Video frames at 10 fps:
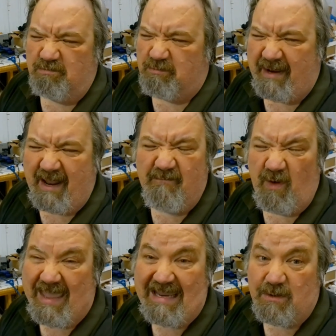might have
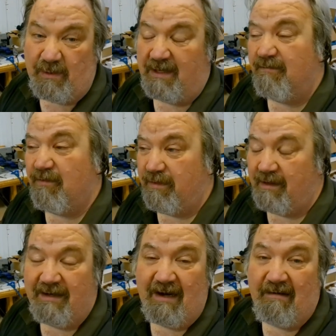a drink for the
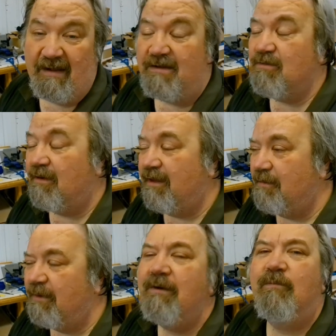entire night sort of thing,
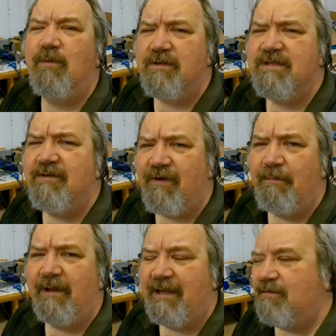but we'll see if I
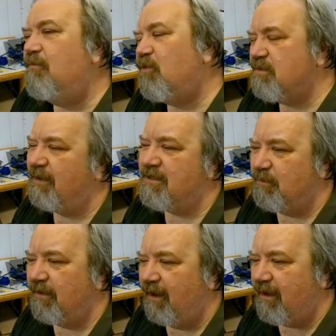play
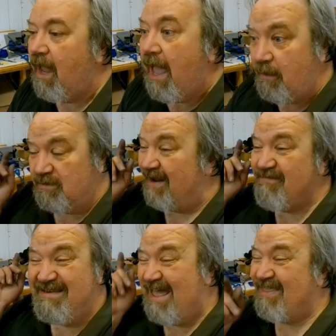responsible or not. Anyways, I
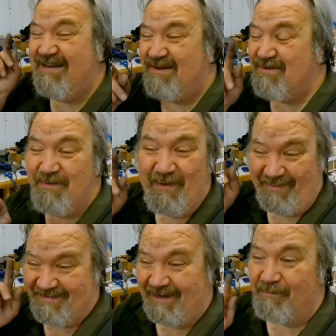have nothing to do
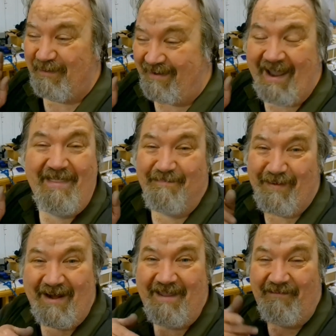with this airplane. I
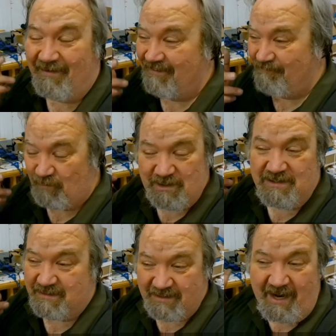might even
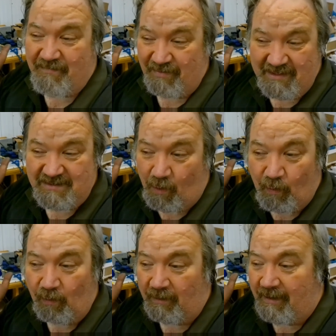just cut this
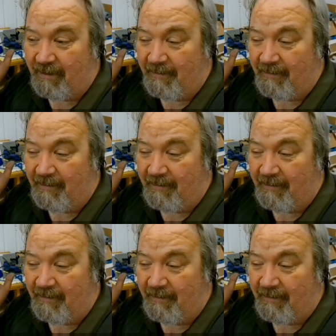whole